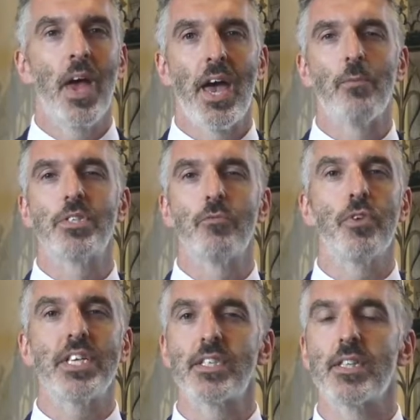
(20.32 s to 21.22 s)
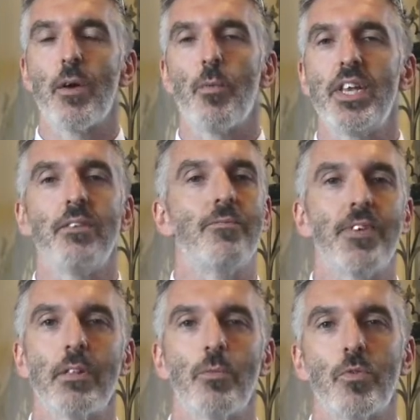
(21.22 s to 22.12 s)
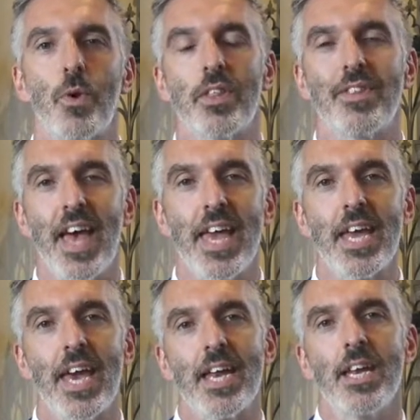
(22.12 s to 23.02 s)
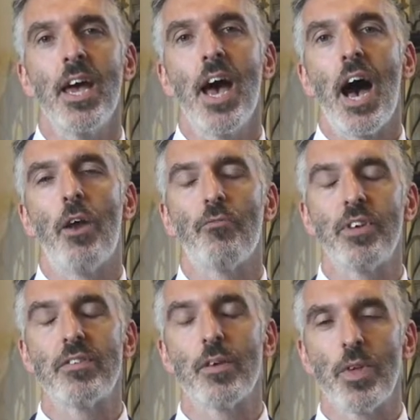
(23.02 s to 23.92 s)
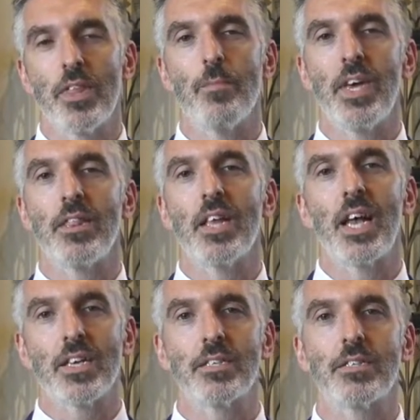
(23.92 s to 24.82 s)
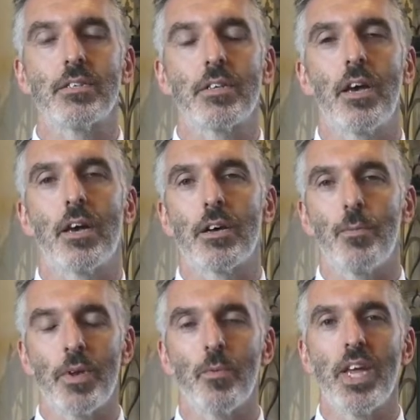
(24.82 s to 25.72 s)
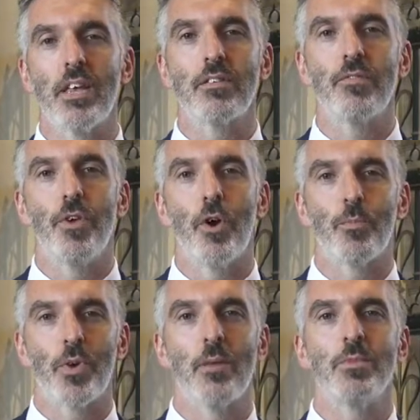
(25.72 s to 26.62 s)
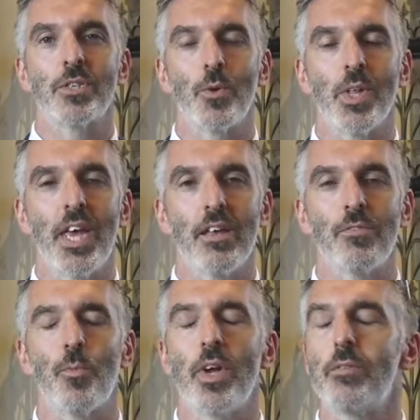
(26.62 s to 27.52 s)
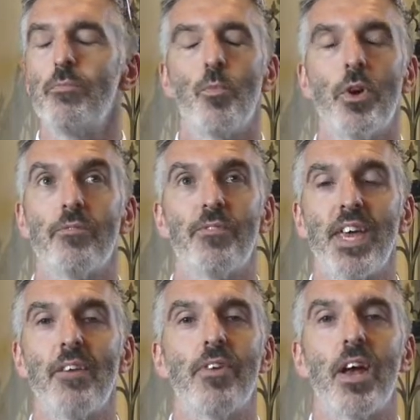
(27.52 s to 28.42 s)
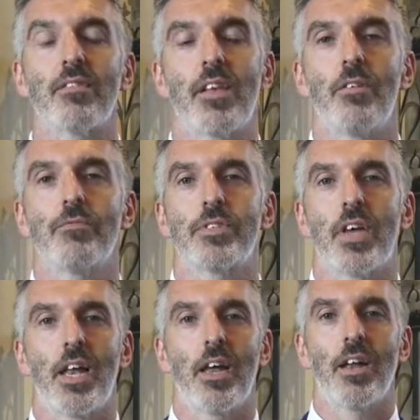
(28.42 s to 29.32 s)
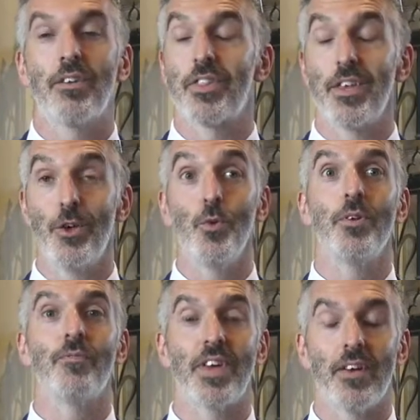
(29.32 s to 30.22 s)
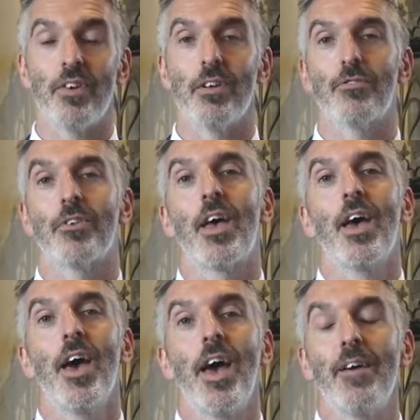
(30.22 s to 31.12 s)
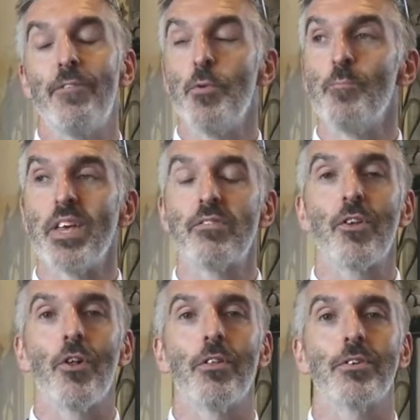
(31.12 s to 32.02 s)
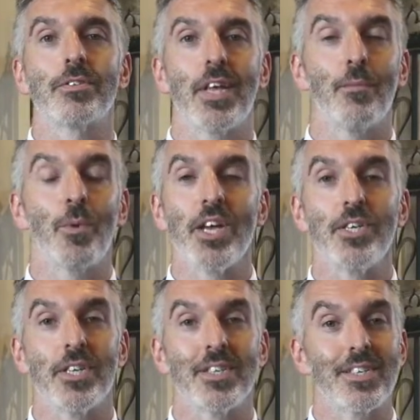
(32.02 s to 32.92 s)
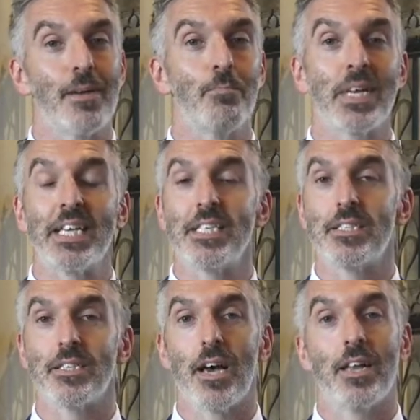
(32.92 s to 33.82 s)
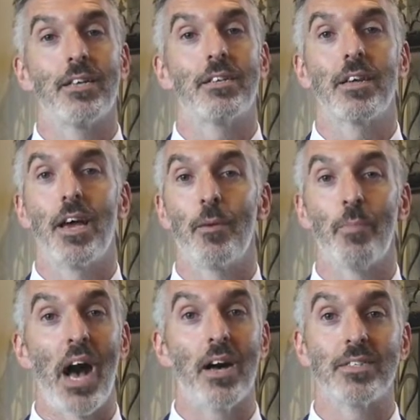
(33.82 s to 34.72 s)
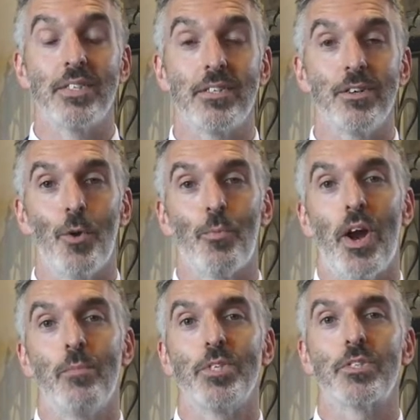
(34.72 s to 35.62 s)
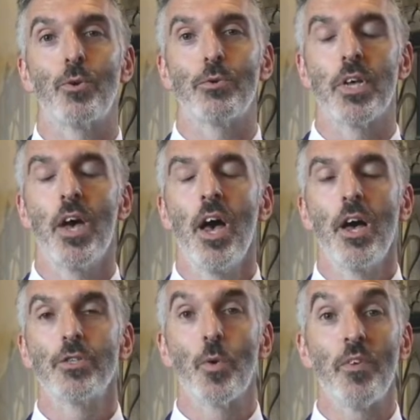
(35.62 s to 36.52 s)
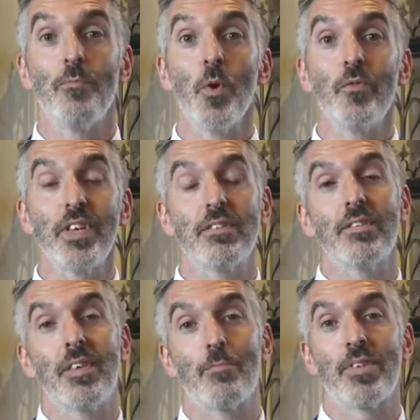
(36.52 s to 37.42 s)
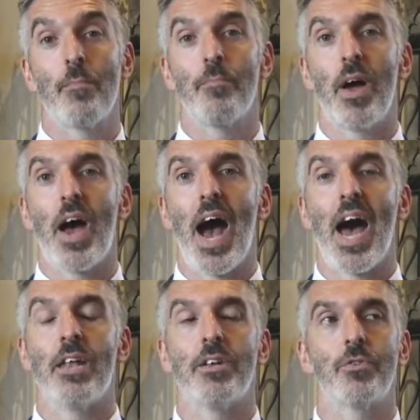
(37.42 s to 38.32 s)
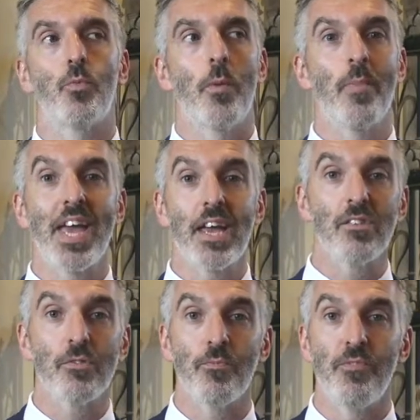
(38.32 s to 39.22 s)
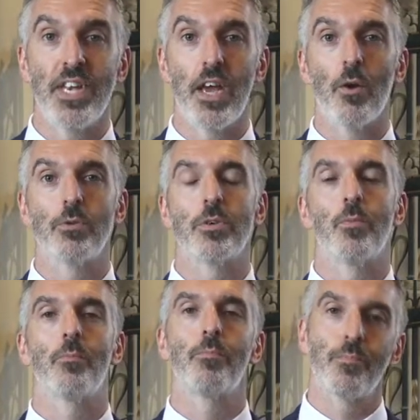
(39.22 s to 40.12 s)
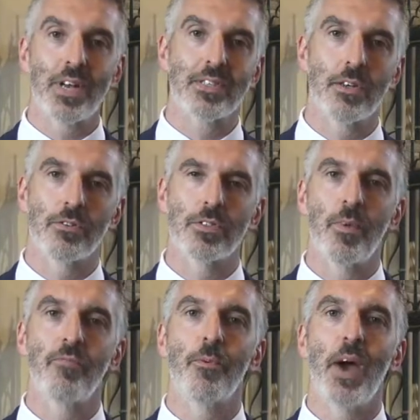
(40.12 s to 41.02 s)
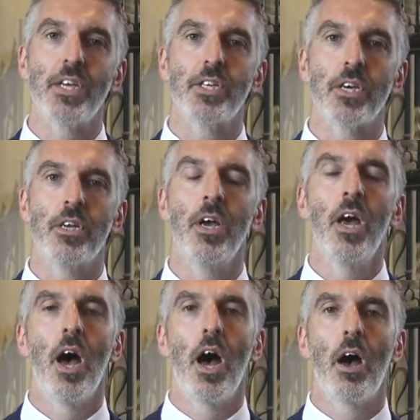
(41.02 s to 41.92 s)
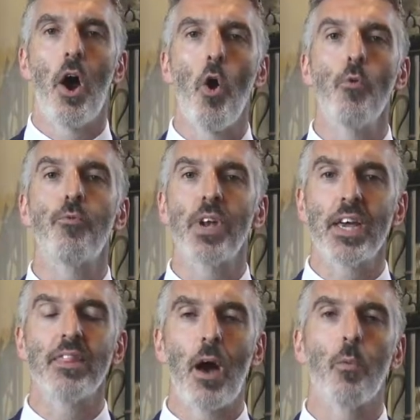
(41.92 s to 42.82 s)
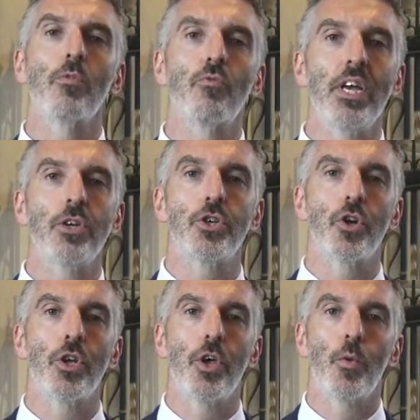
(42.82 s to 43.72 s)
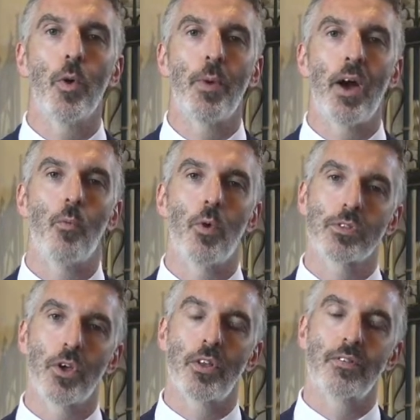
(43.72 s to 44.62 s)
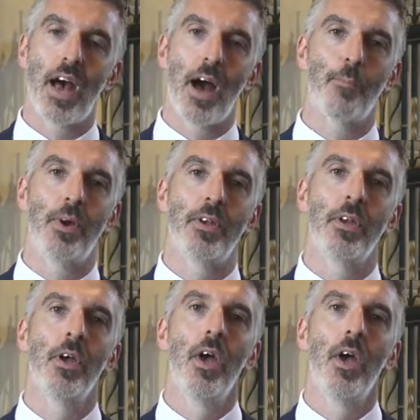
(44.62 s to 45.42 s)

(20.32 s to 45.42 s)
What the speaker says: it was a risk that we didn't feel was worth taking. And obviously, with it being the last couple of weeks of your primary school years, we wouldn't have forgiven ourselves. And I don't think you'd have forgiven us if you missed all those celebration assemblies and parties at your primary schools. So we've moved it to September, and we're making some videos and we're passing on some information. Hopefully that will reassure you about what's going to happen